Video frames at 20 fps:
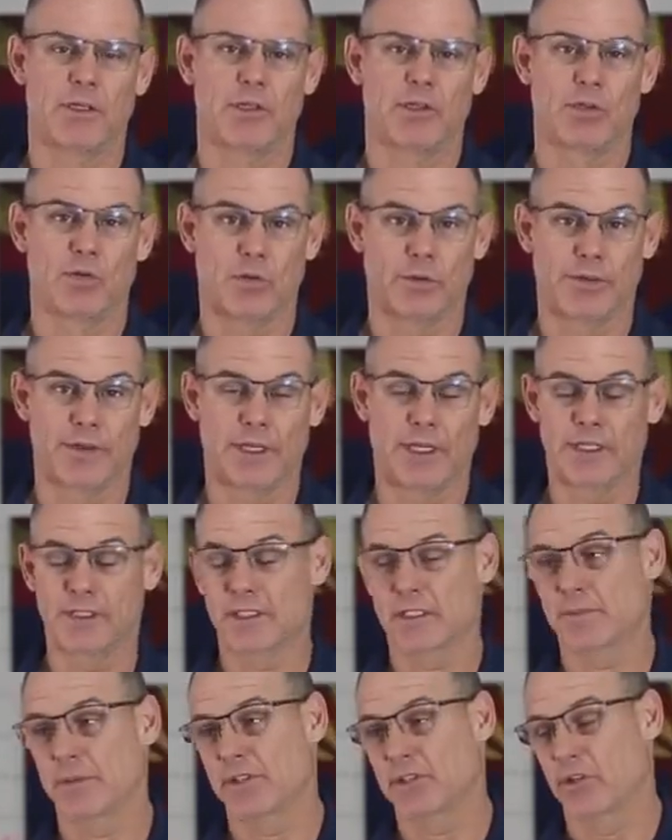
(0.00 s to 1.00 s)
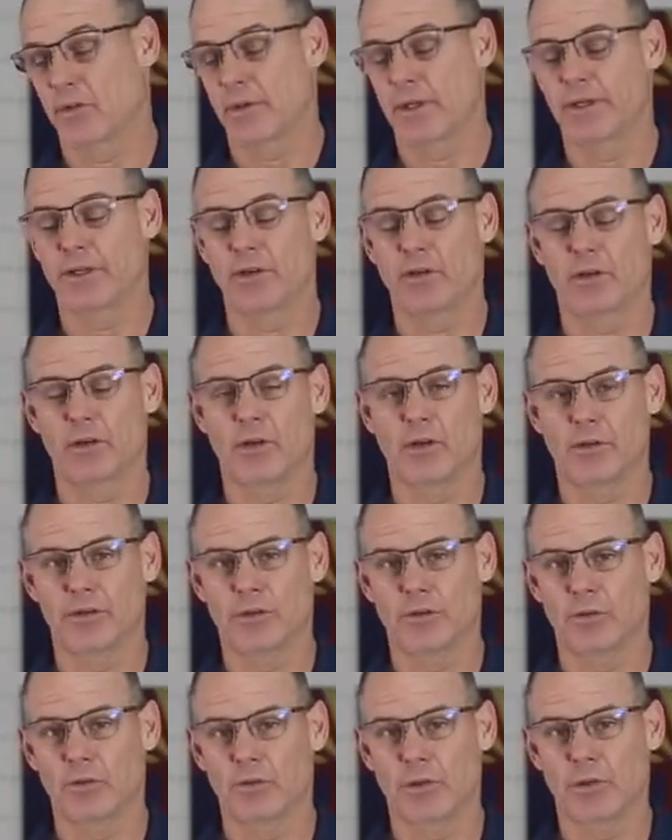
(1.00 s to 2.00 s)
your things, especially around here on all the
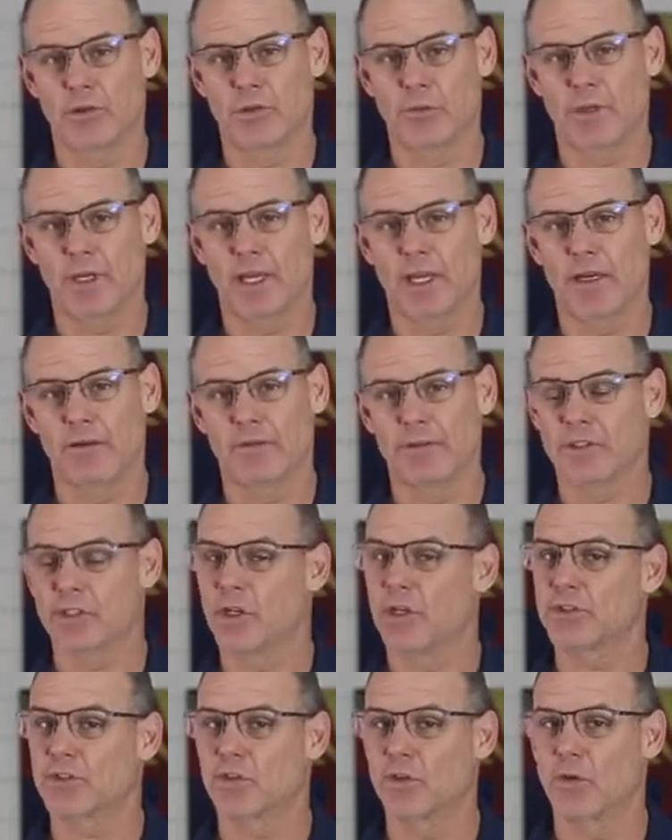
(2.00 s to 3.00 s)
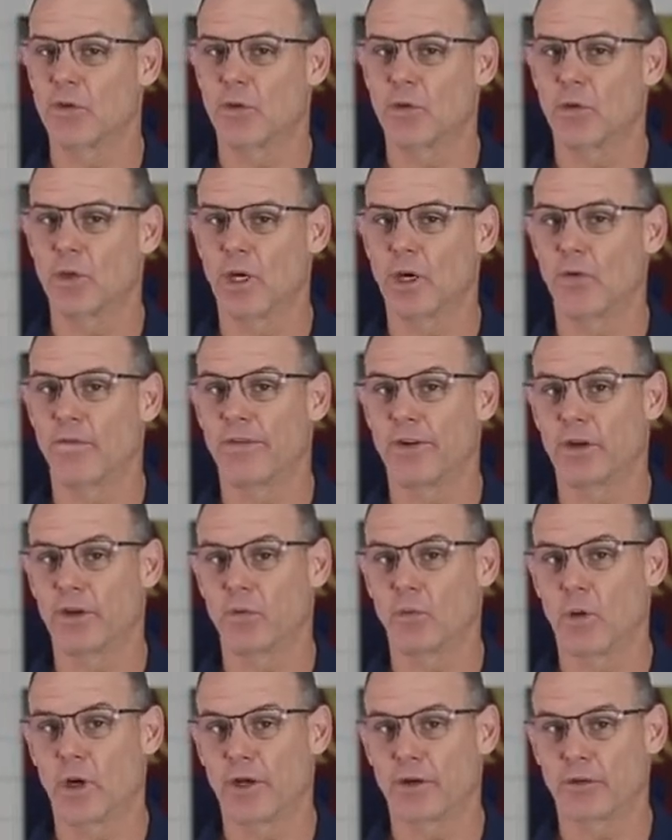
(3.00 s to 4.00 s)
dirt roads we have. It's also very
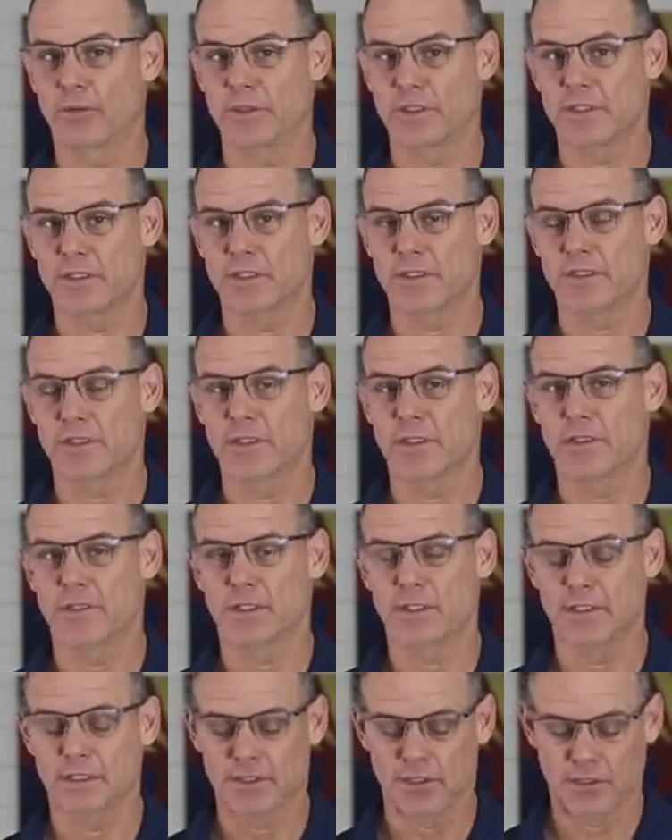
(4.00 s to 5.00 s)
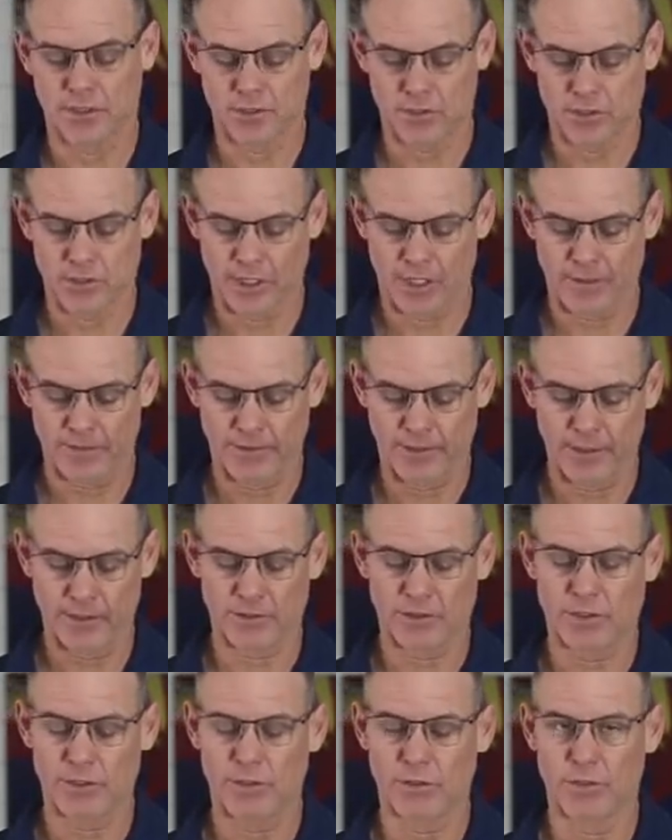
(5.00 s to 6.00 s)
water resistant and does a good job there
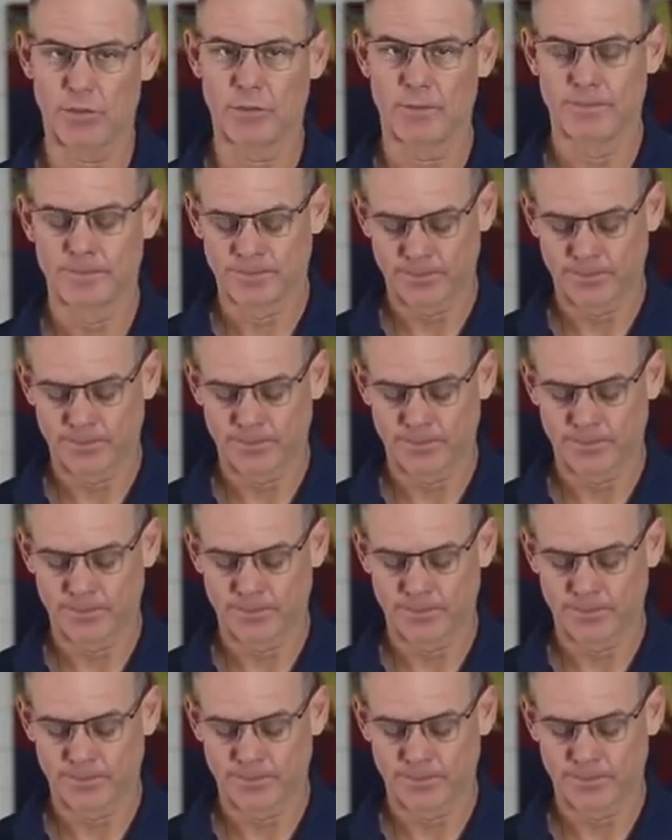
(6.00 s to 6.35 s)
too.